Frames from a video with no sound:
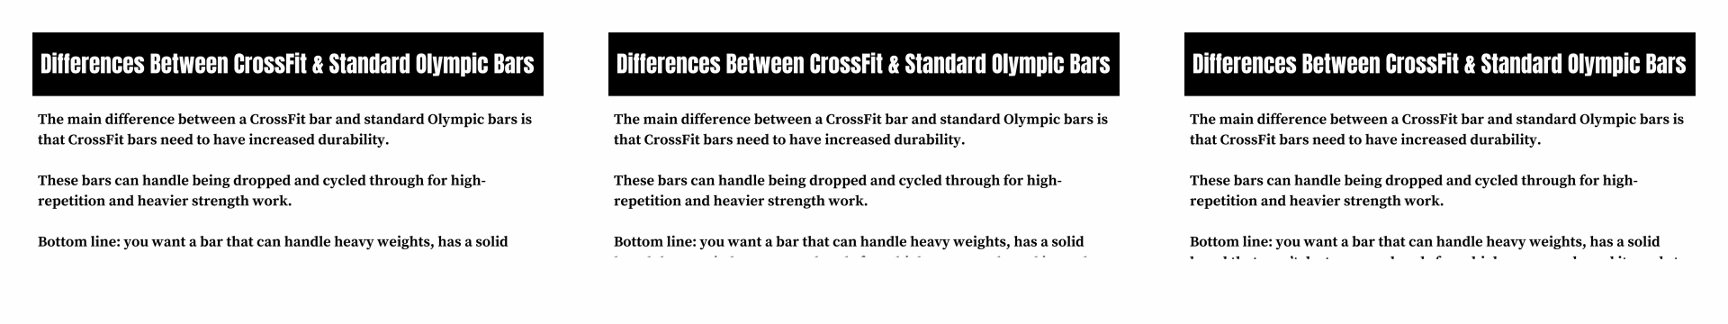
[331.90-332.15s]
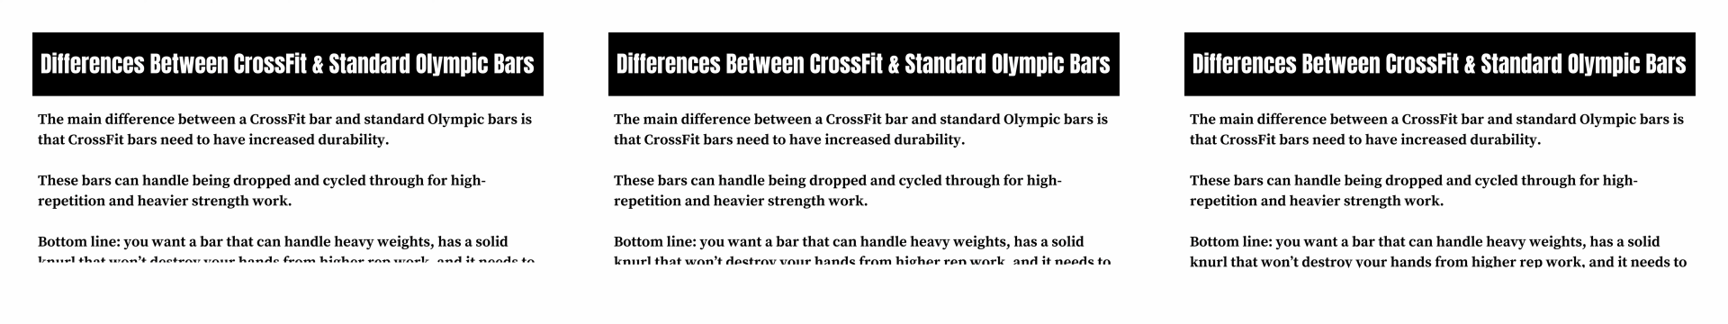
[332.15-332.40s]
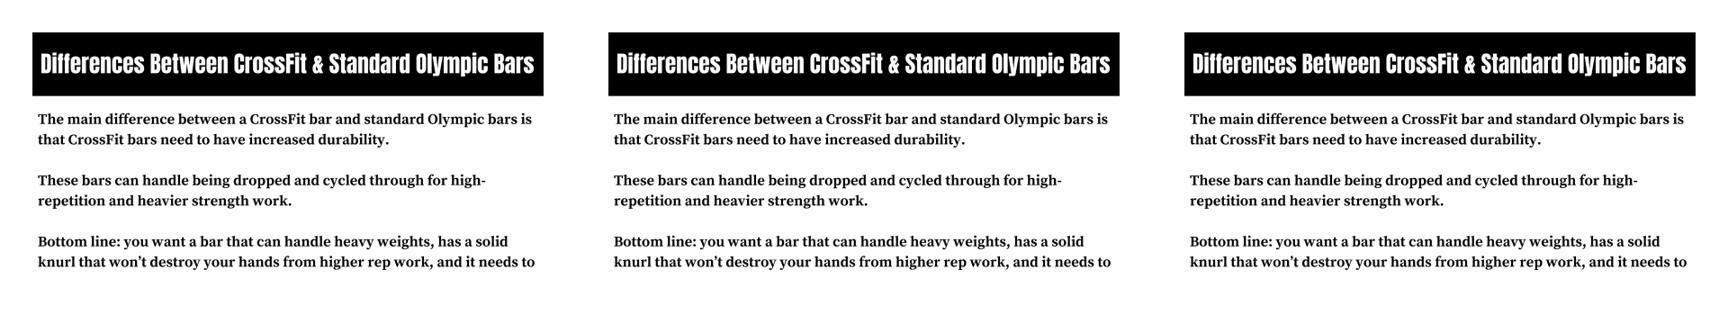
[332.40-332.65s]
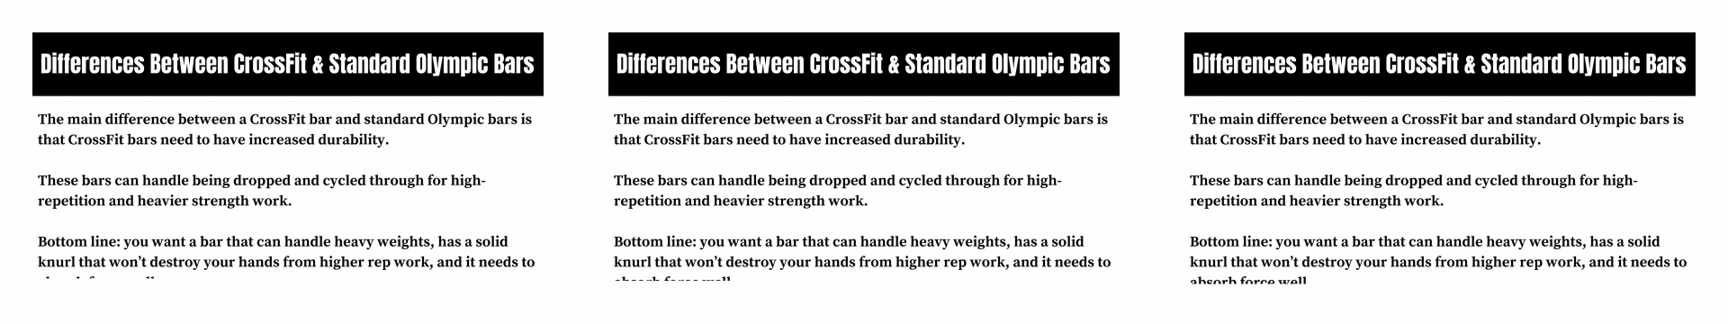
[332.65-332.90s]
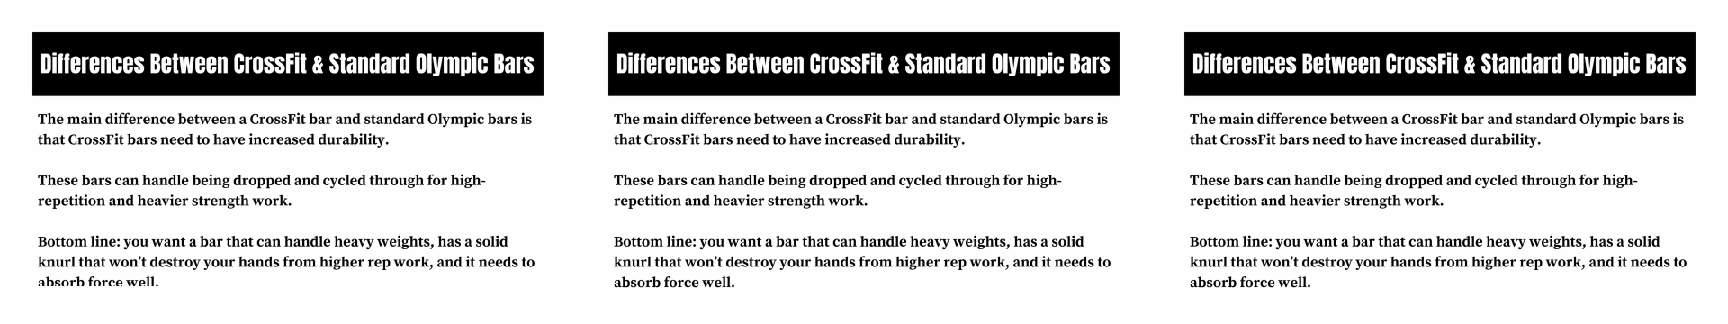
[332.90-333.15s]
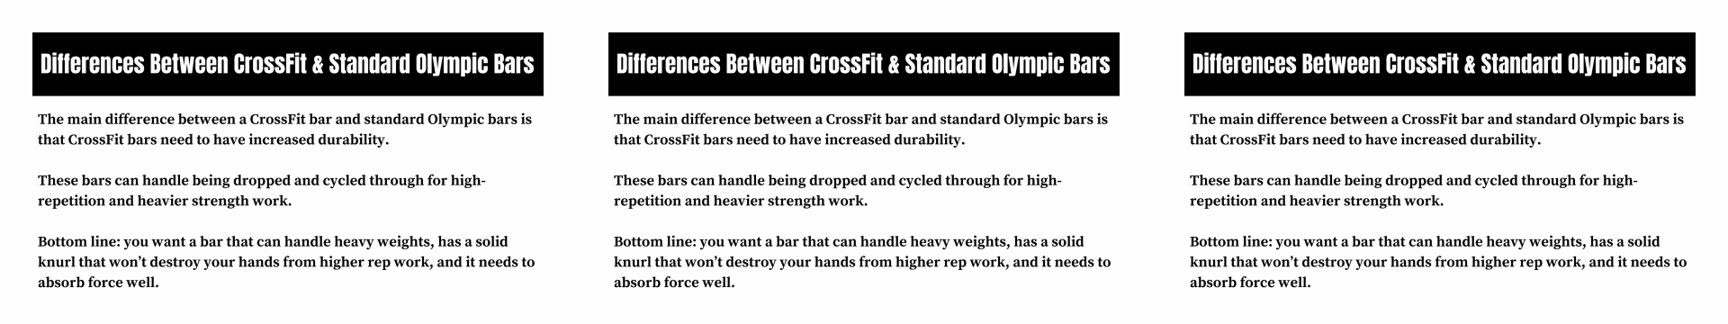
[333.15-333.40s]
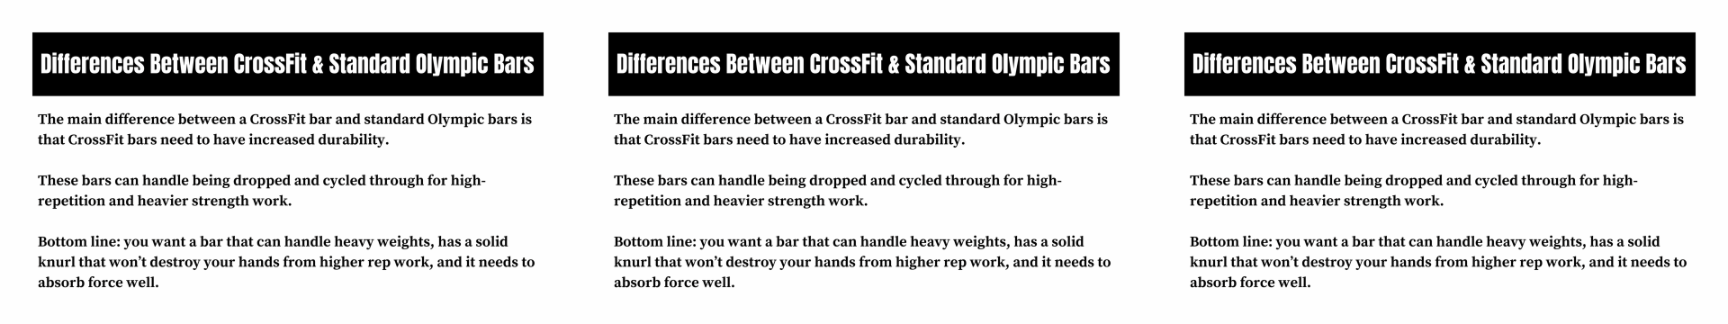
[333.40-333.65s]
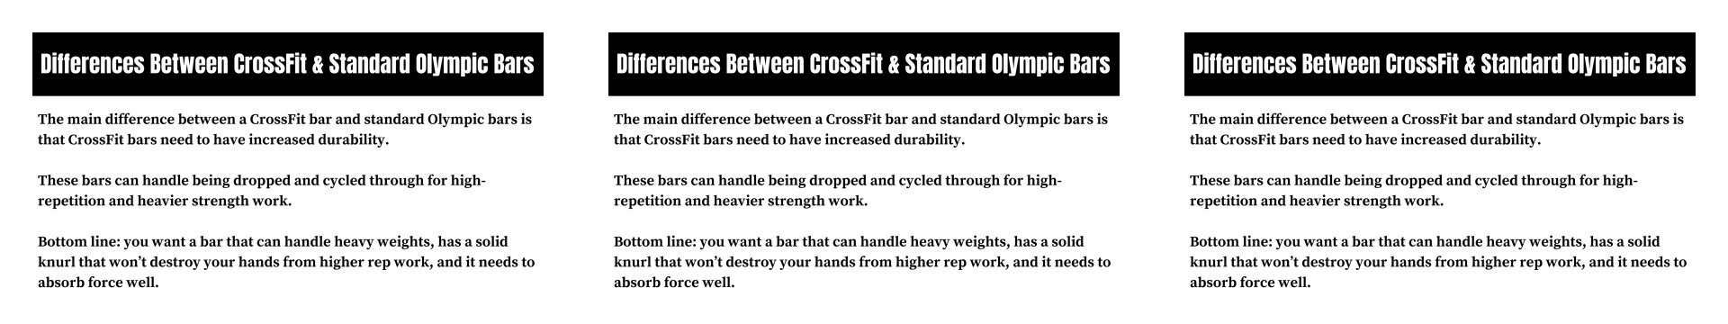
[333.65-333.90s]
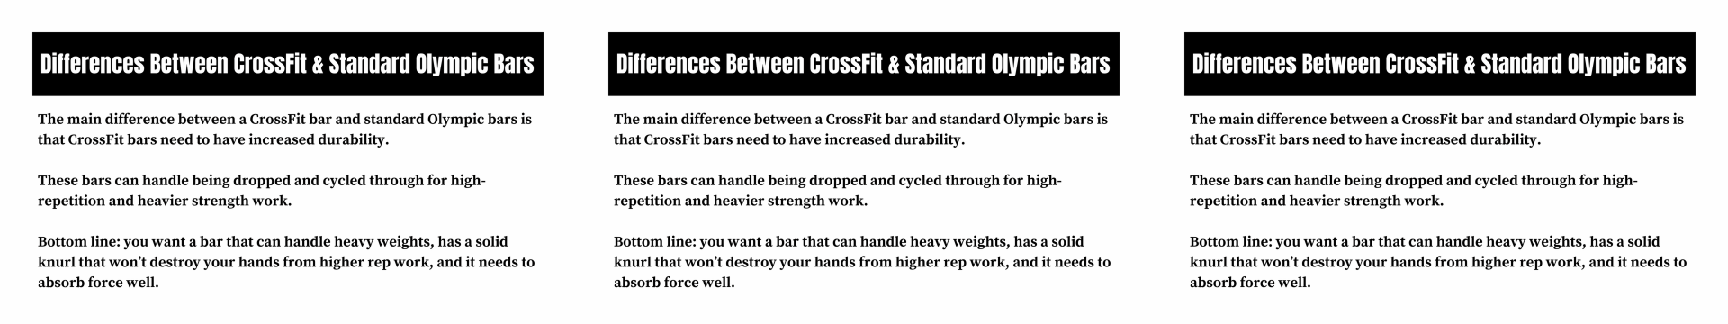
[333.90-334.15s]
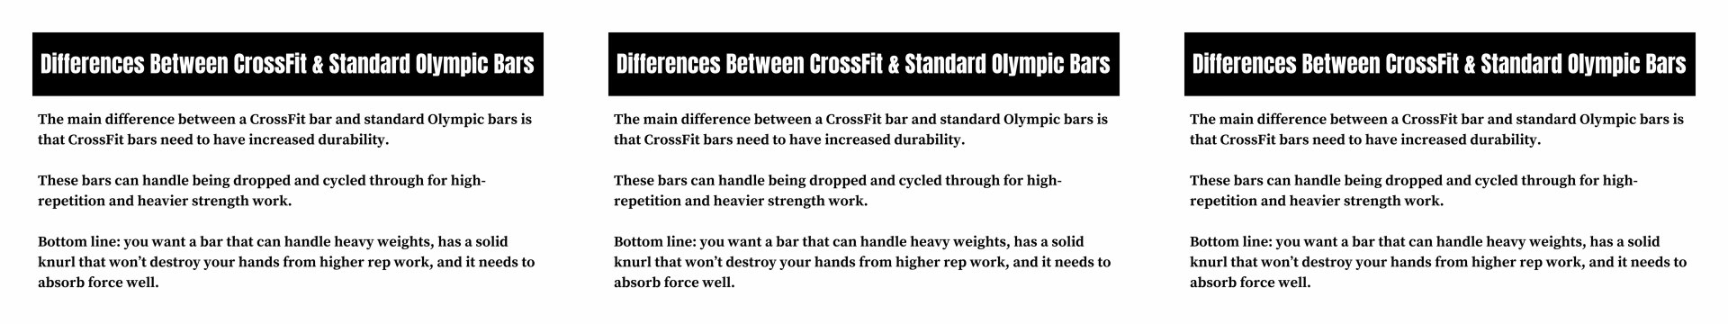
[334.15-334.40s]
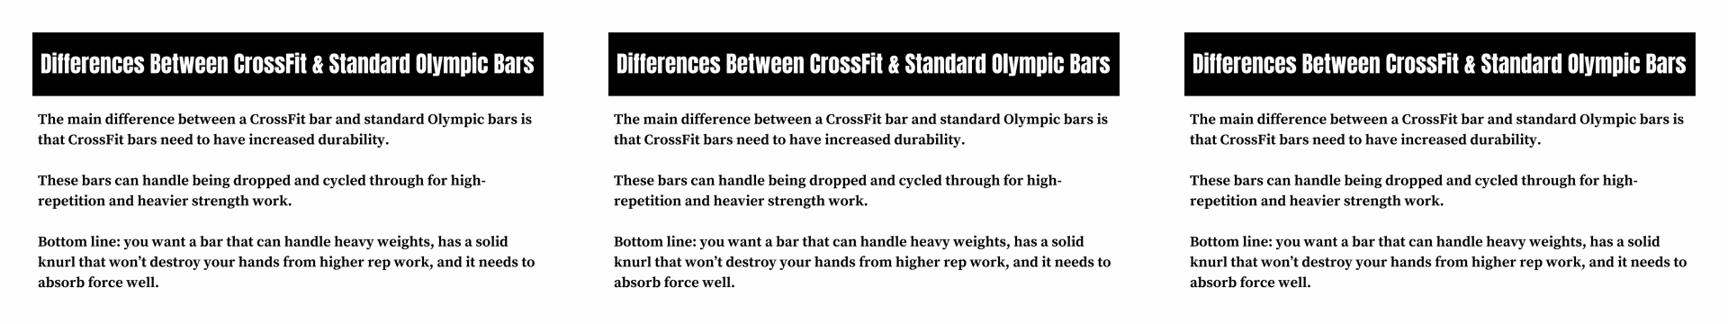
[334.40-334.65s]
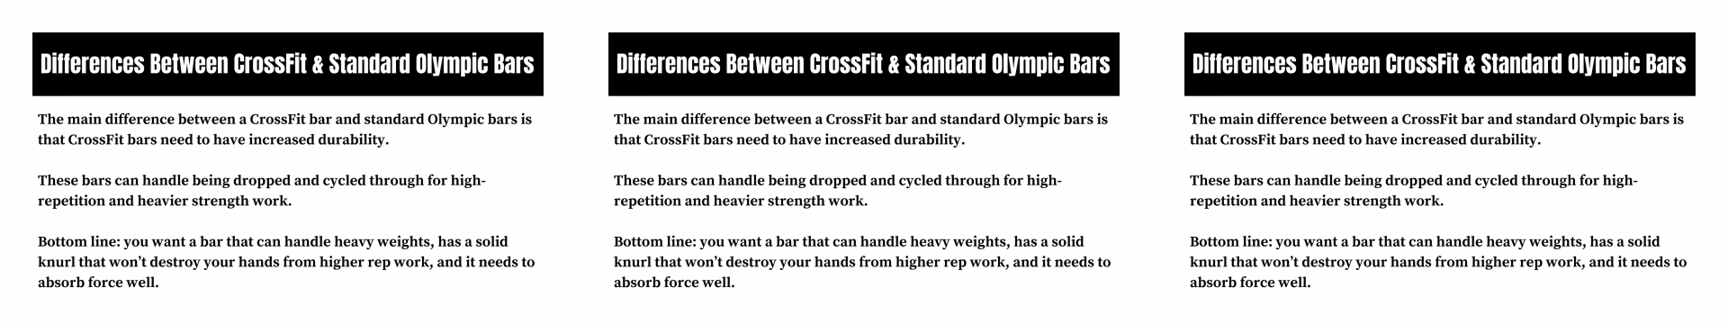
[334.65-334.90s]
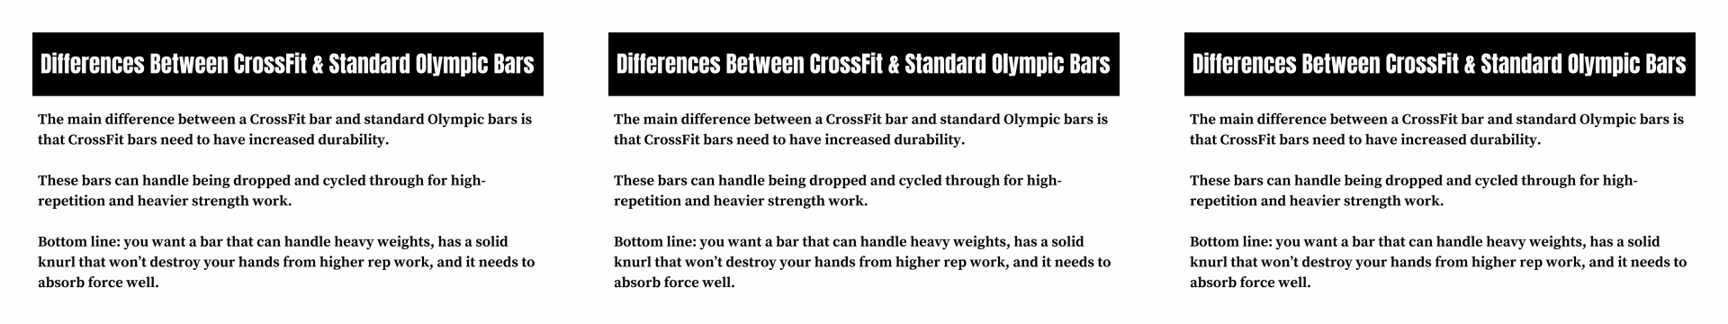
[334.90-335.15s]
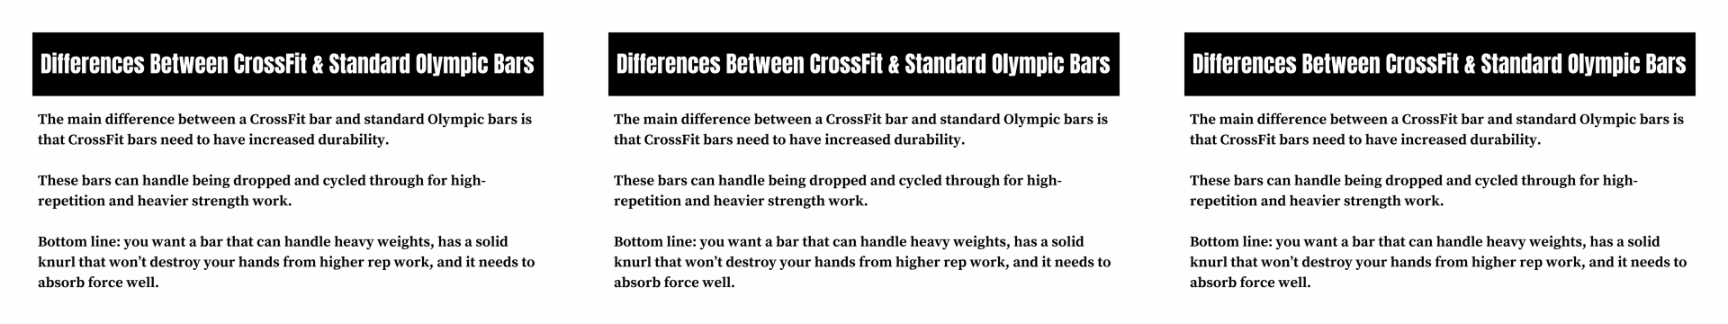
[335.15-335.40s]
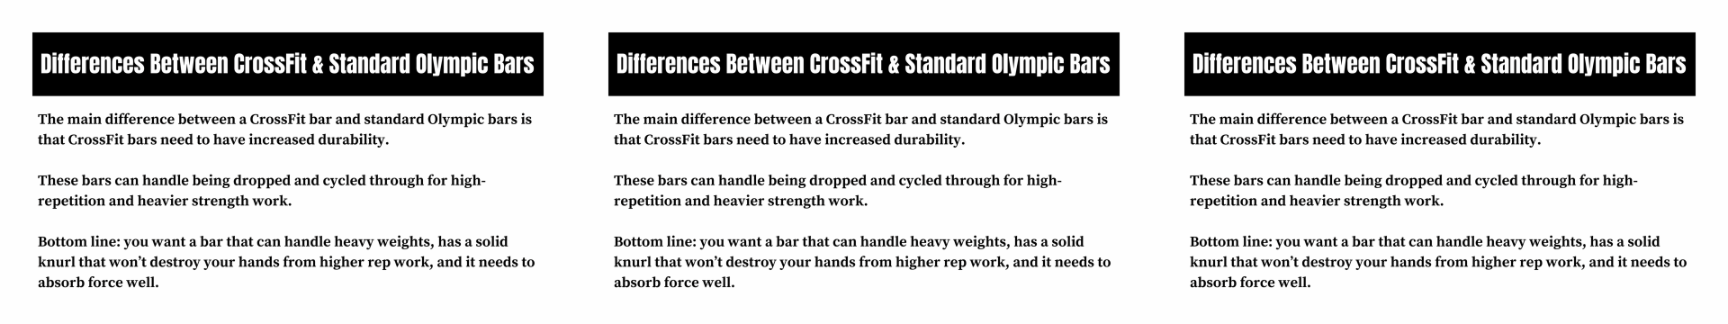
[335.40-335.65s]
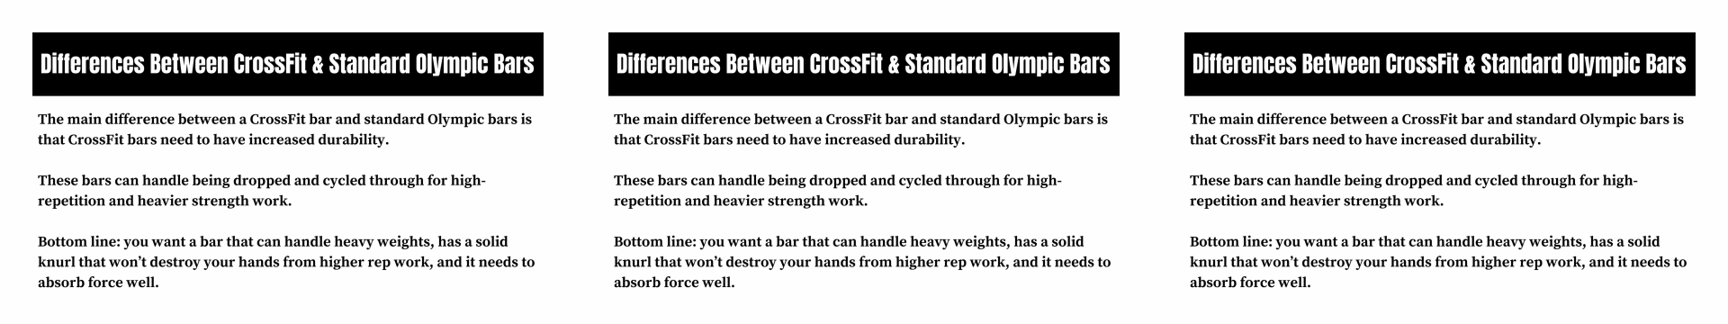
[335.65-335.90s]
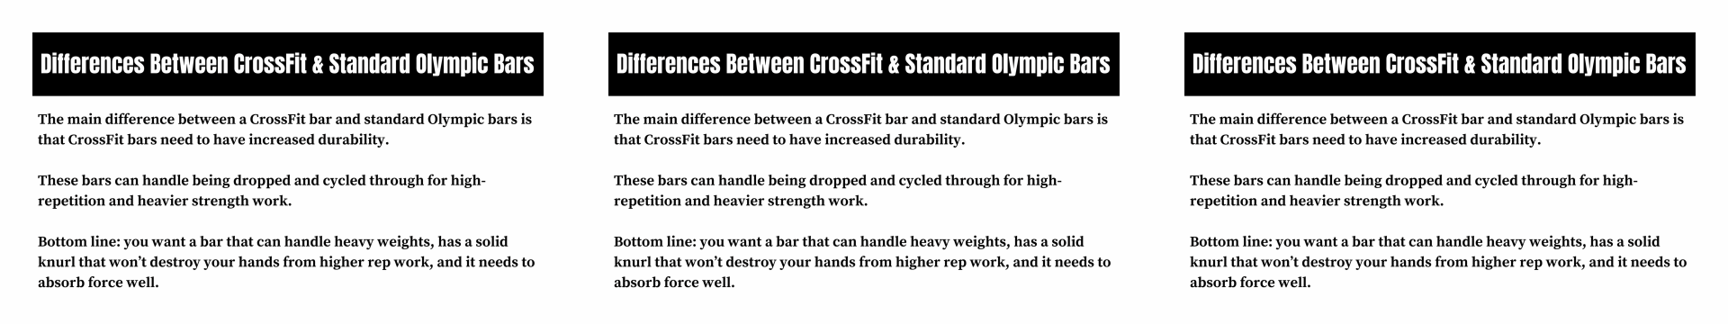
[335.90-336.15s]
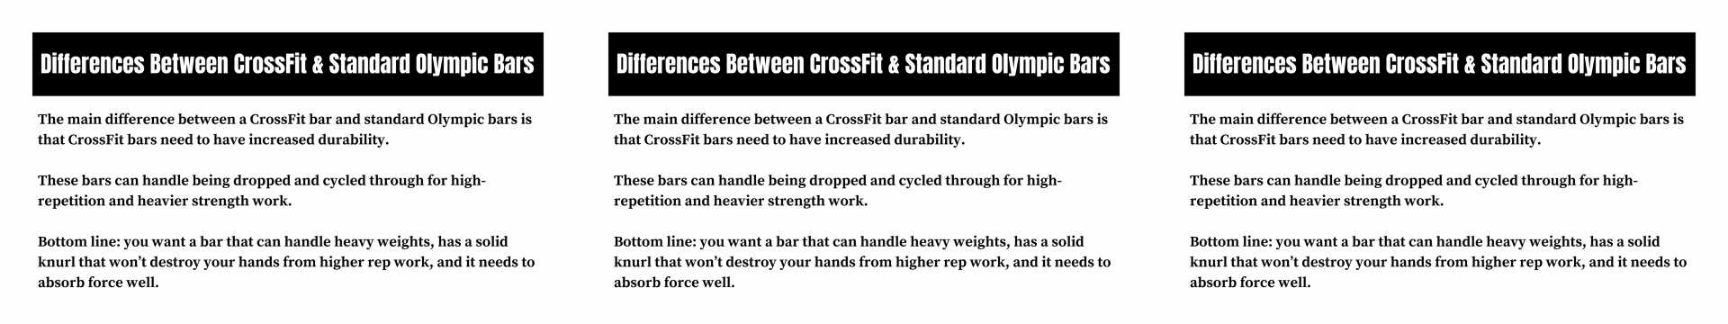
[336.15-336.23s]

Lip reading: [unreadable: no face in view]